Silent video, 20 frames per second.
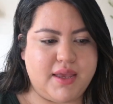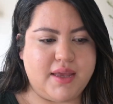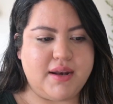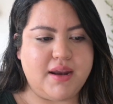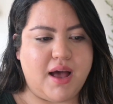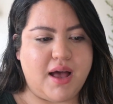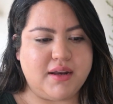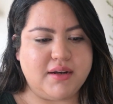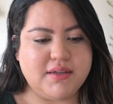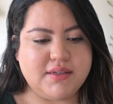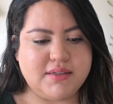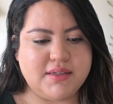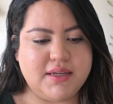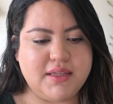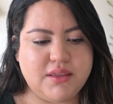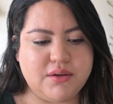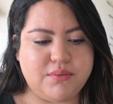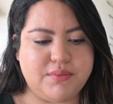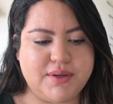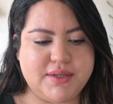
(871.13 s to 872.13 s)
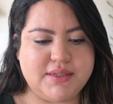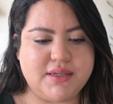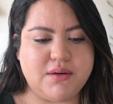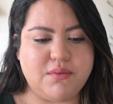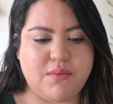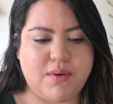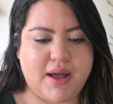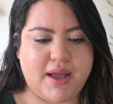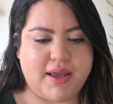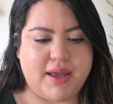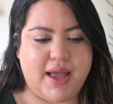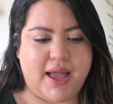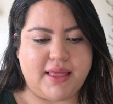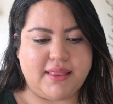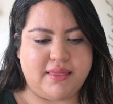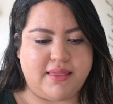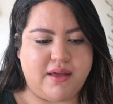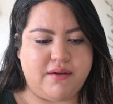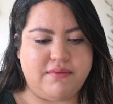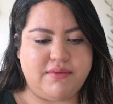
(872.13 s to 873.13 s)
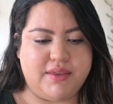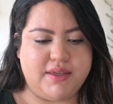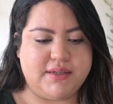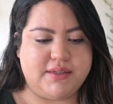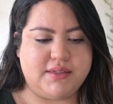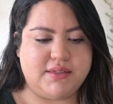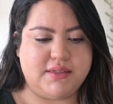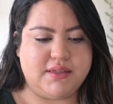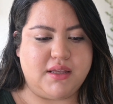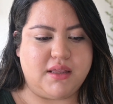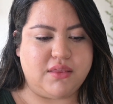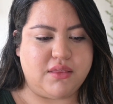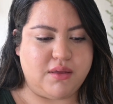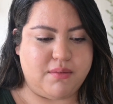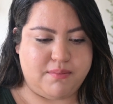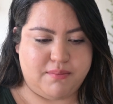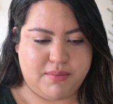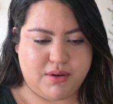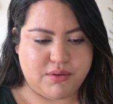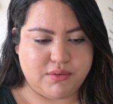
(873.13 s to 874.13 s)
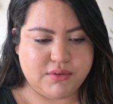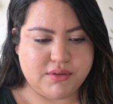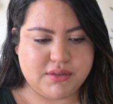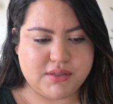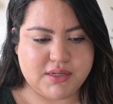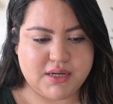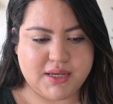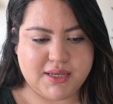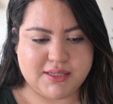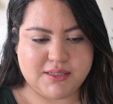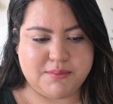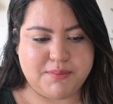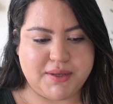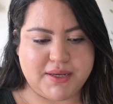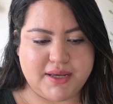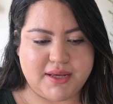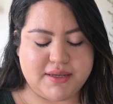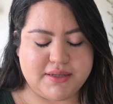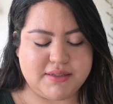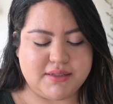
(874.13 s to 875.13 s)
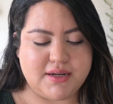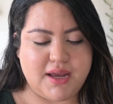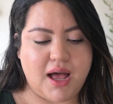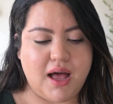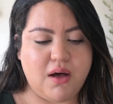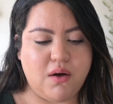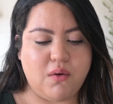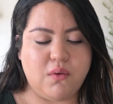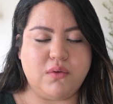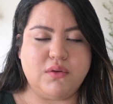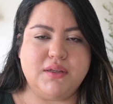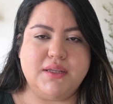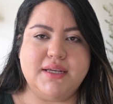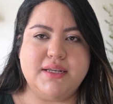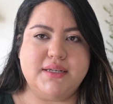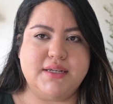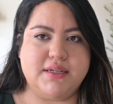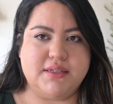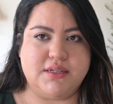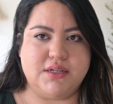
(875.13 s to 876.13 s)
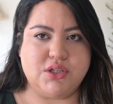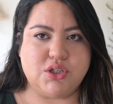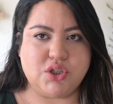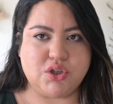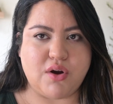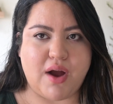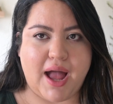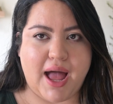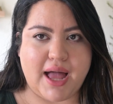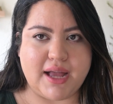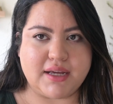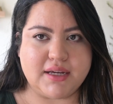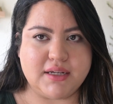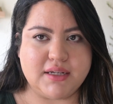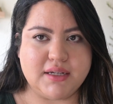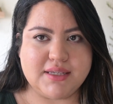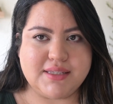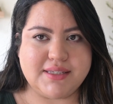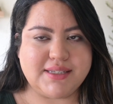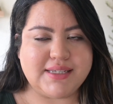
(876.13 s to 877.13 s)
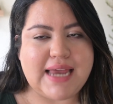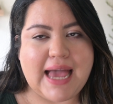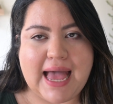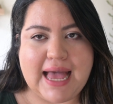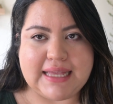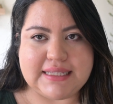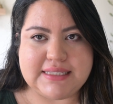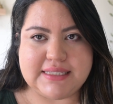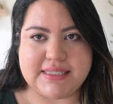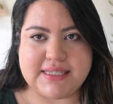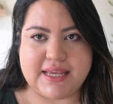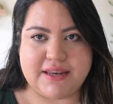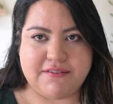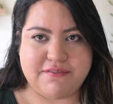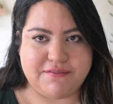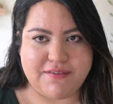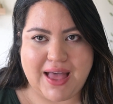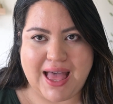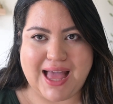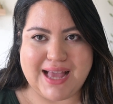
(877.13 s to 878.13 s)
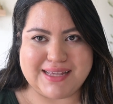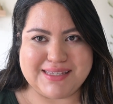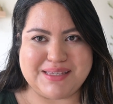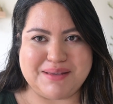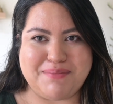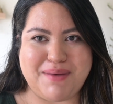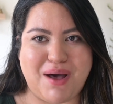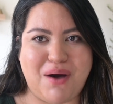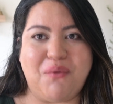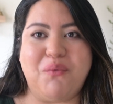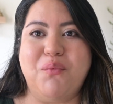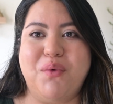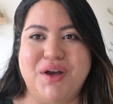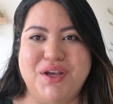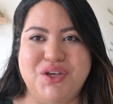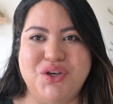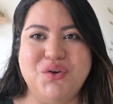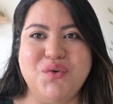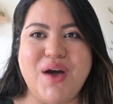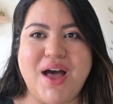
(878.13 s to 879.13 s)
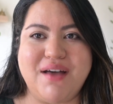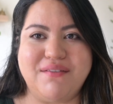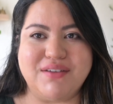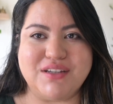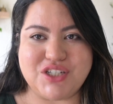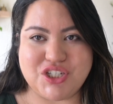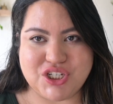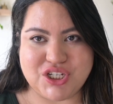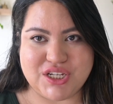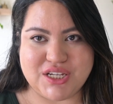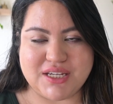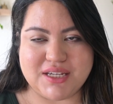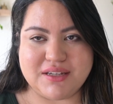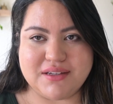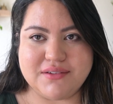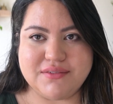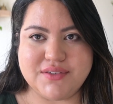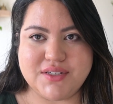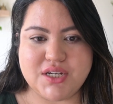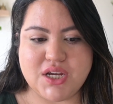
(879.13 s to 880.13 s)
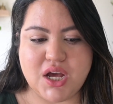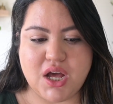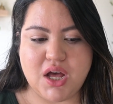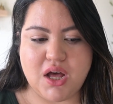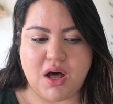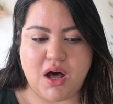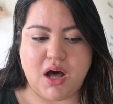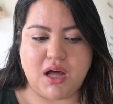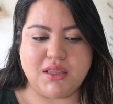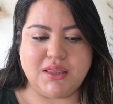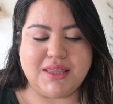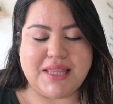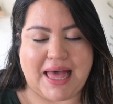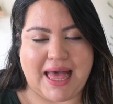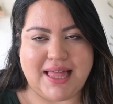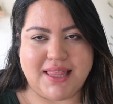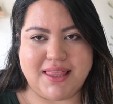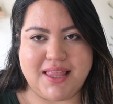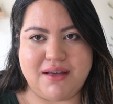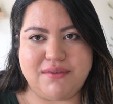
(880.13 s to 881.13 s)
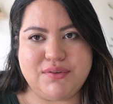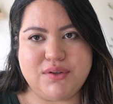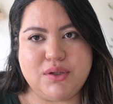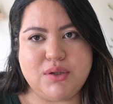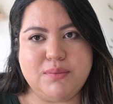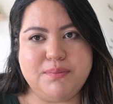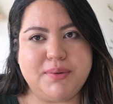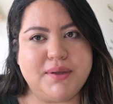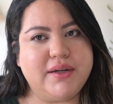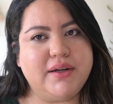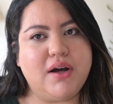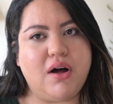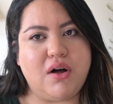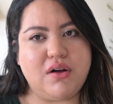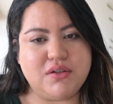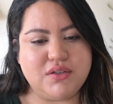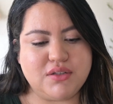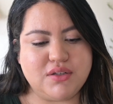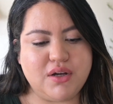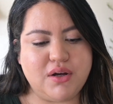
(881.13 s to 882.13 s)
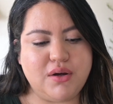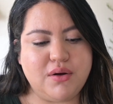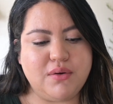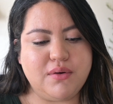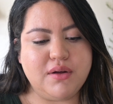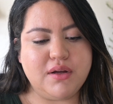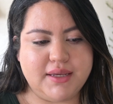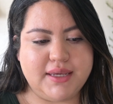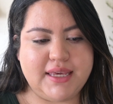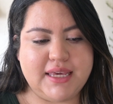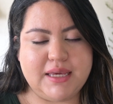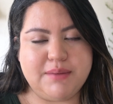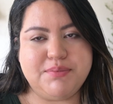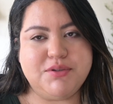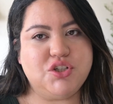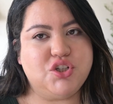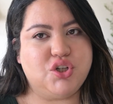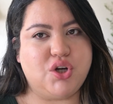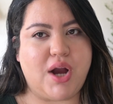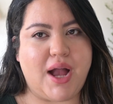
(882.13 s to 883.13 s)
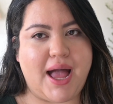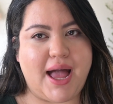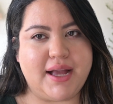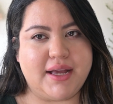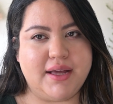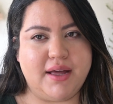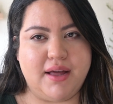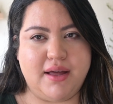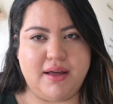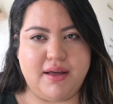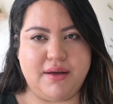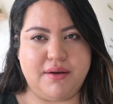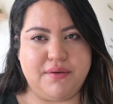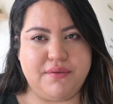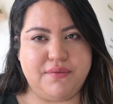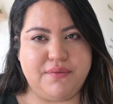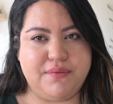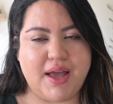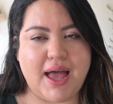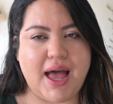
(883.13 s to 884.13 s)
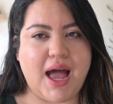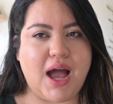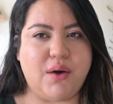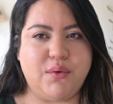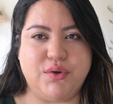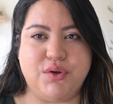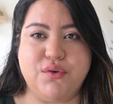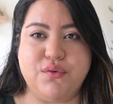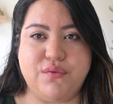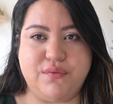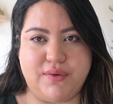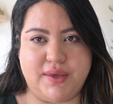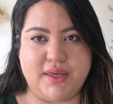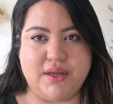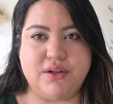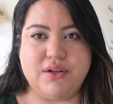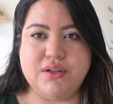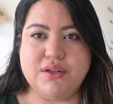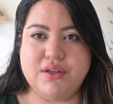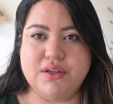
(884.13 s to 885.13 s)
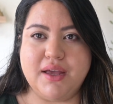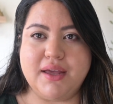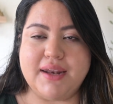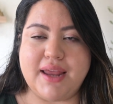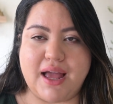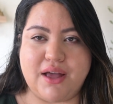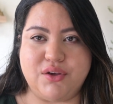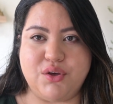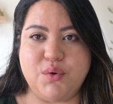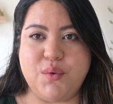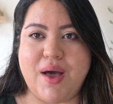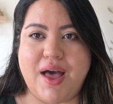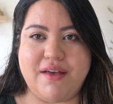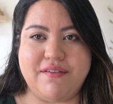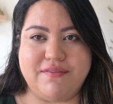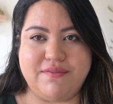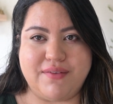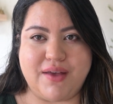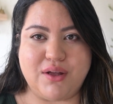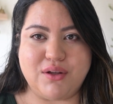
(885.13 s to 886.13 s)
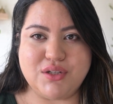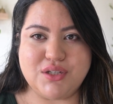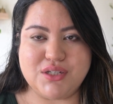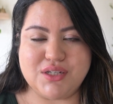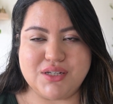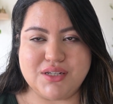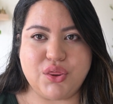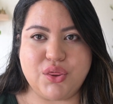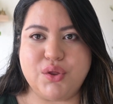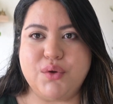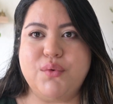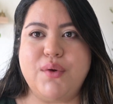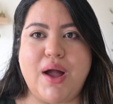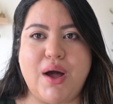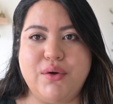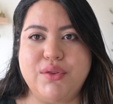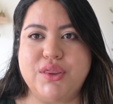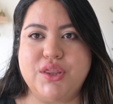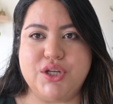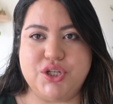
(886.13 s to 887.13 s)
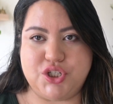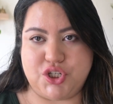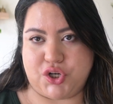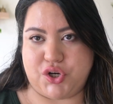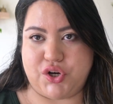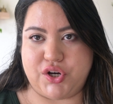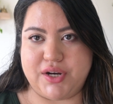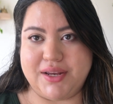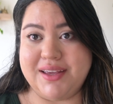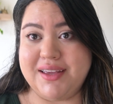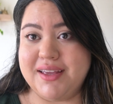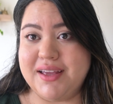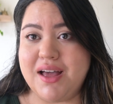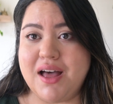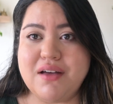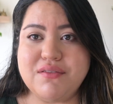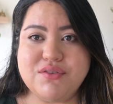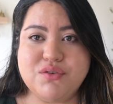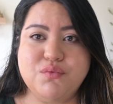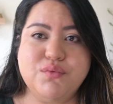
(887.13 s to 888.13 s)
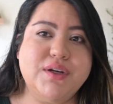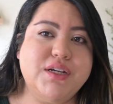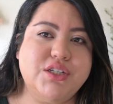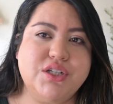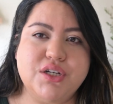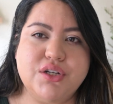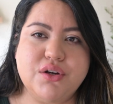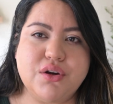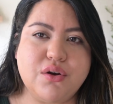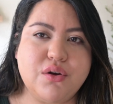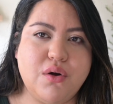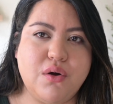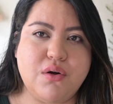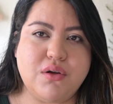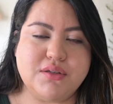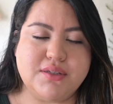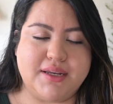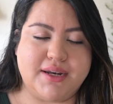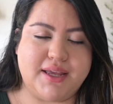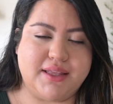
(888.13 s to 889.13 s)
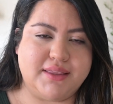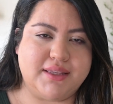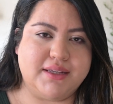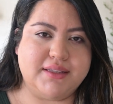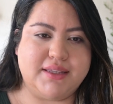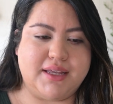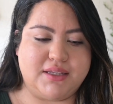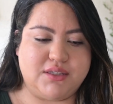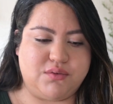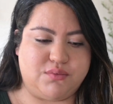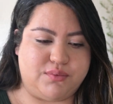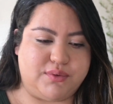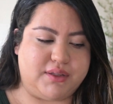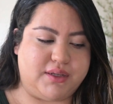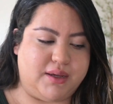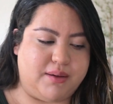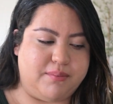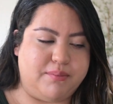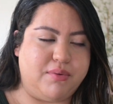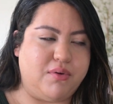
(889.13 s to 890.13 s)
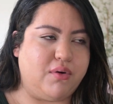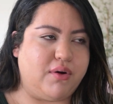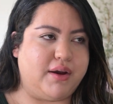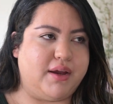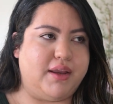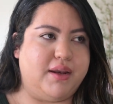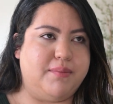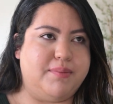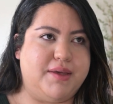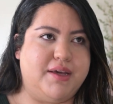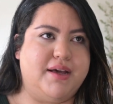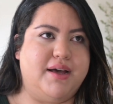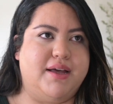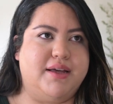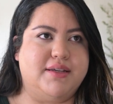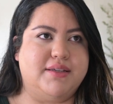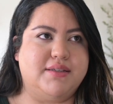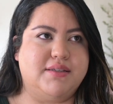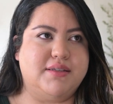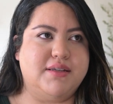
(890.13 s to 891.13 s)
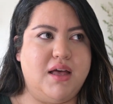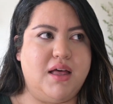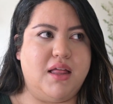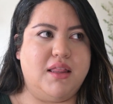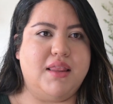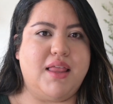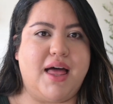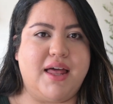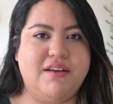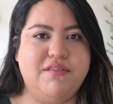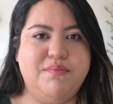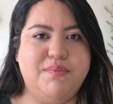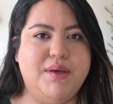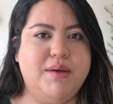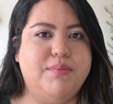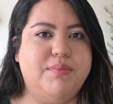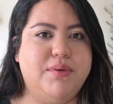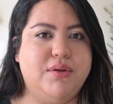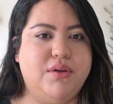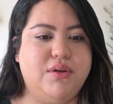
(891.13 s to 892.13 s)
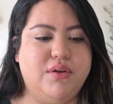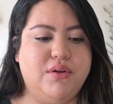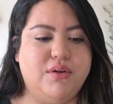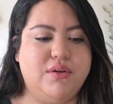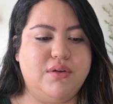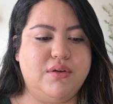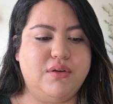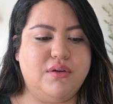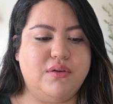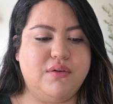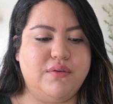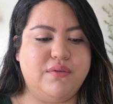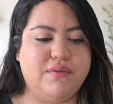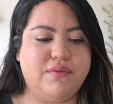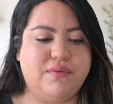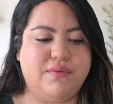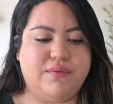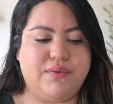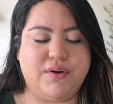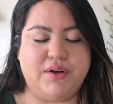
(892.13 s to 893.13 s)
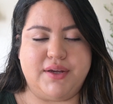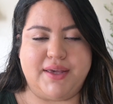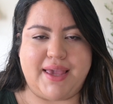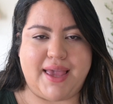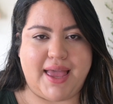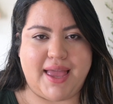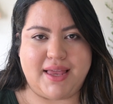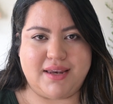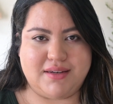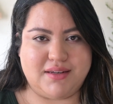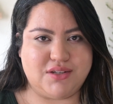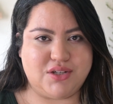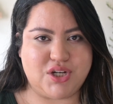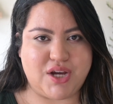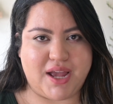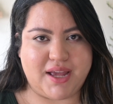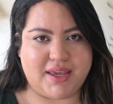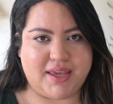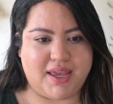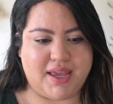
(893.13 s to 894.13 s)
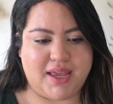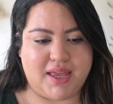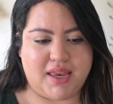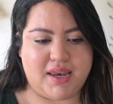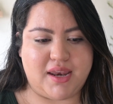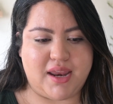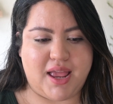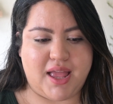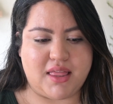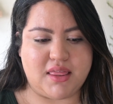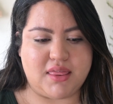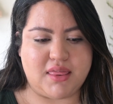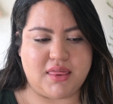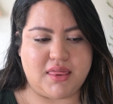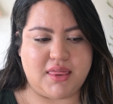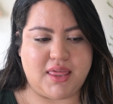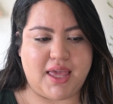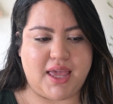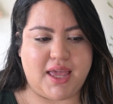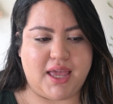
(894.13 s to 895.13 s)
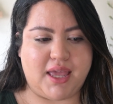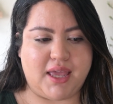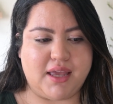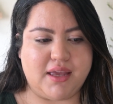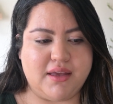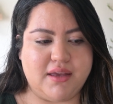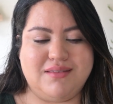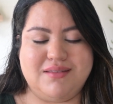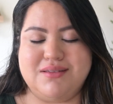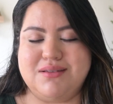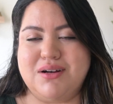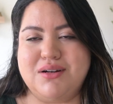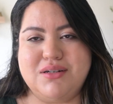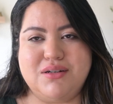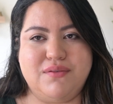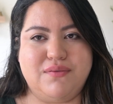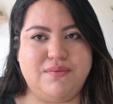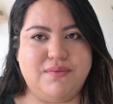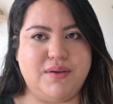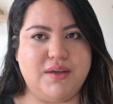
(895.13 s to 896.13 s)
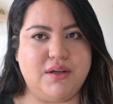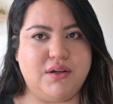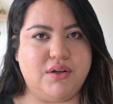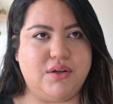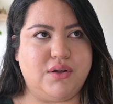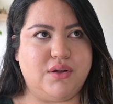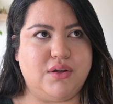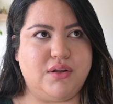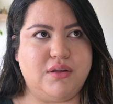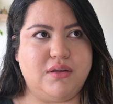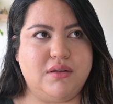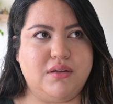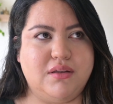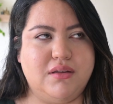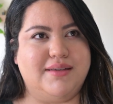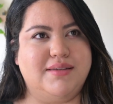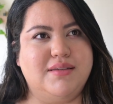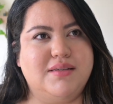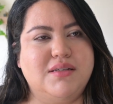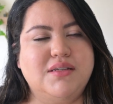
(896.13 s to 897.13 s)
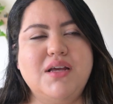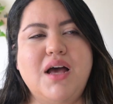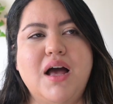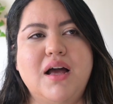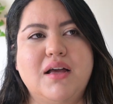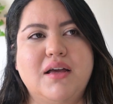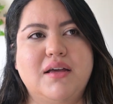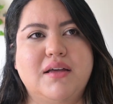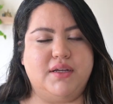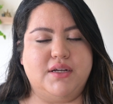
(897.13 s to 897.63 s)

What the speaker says: And honestly, the reason why I love this the most is because not only does it track stats and facts about what you have achieved on that level, but it also keeps track of how you feel and how you have felt throughout the journey of reaching your goals. And I think that's really important because a lot of people forget to check in and they start to feel stuck.